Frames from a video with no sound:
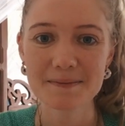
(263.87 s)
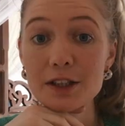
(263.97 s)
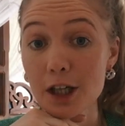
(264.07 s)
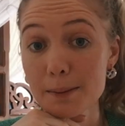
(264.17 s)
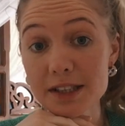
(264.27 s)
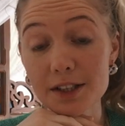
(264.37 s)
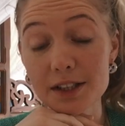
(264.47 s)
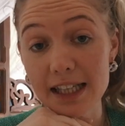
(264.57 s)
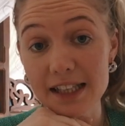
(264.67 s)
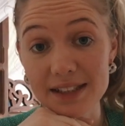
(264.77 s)
Tom has gone
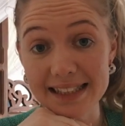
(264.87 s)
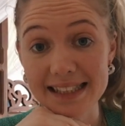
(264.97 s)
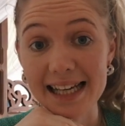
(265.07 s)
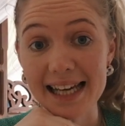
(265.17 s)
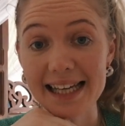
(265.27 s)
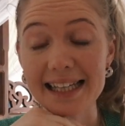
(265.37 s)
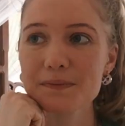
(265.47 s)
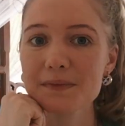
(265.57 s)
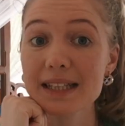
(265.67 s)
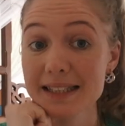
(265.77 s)
diving today.
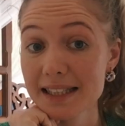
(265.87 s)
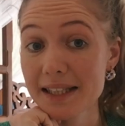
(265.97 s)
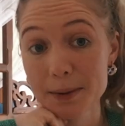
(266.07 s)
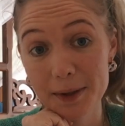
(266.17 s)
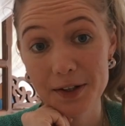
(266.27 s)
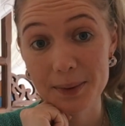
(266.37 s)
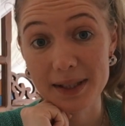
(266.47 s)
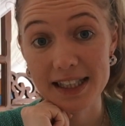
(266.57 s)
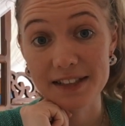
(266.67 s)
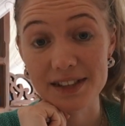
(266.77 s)
Yesterday we both went
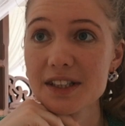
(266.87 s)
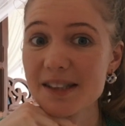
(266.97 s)
diving.